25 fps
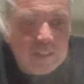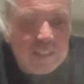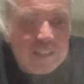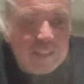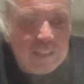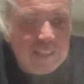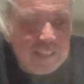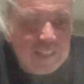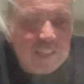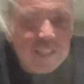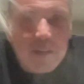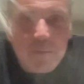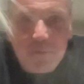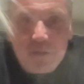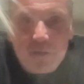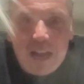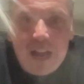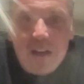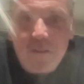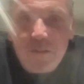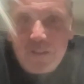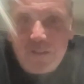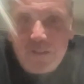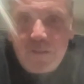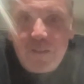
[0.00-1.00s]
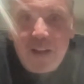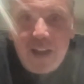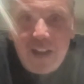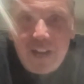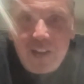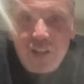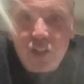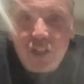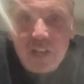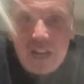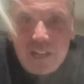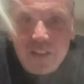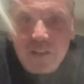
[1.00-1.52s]
didn't seem to have a fair
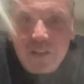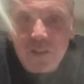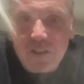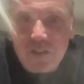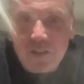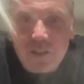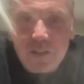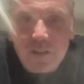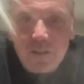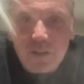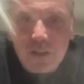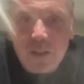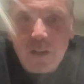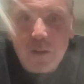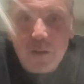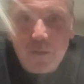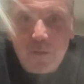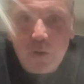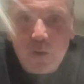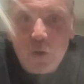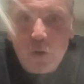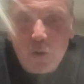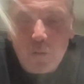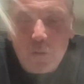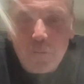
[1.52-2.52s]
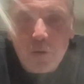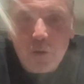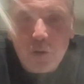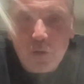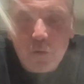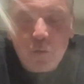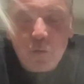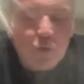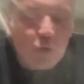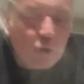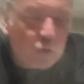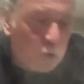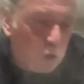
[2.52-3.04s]
chance, like, of it all, because
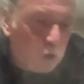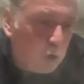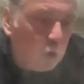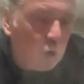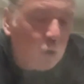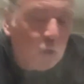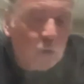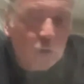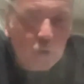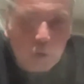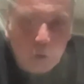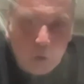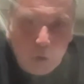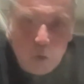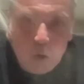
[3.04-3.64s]
it was just cut.